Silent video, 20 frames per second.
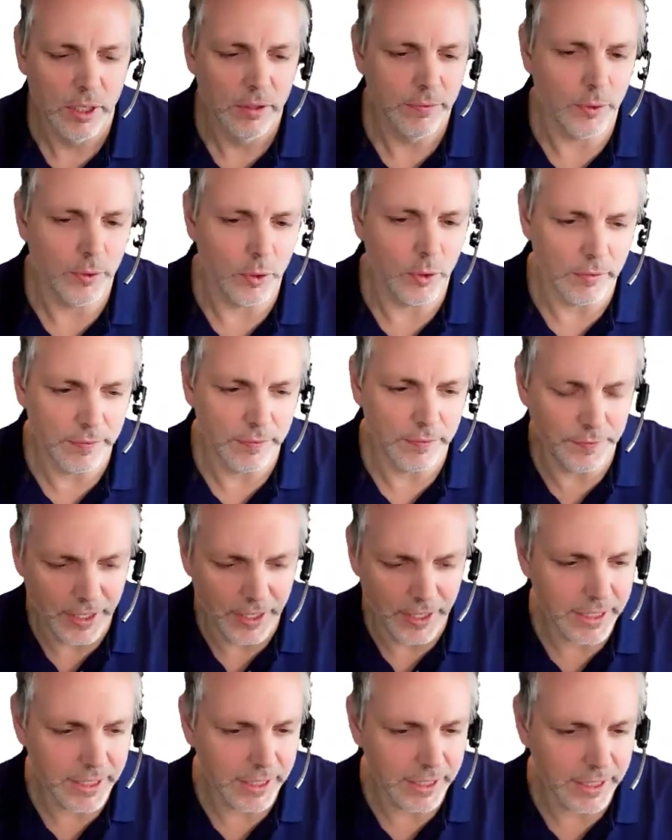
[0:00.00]
for
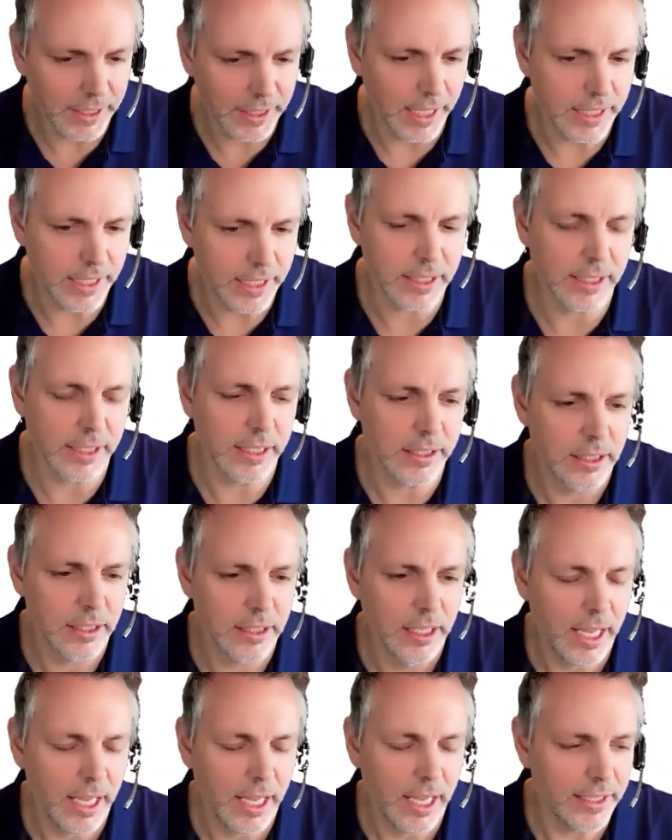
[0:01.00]
finding cases
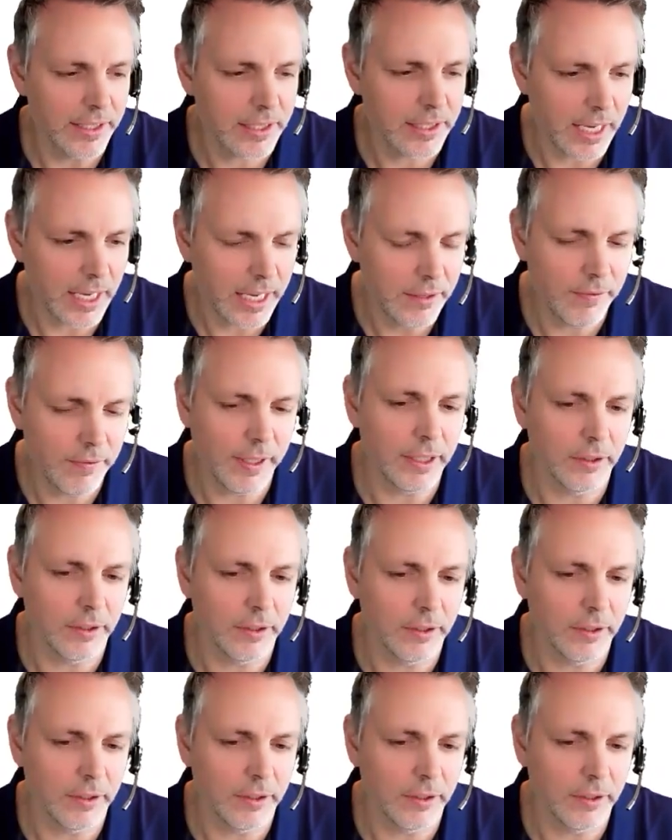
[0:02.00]
and saving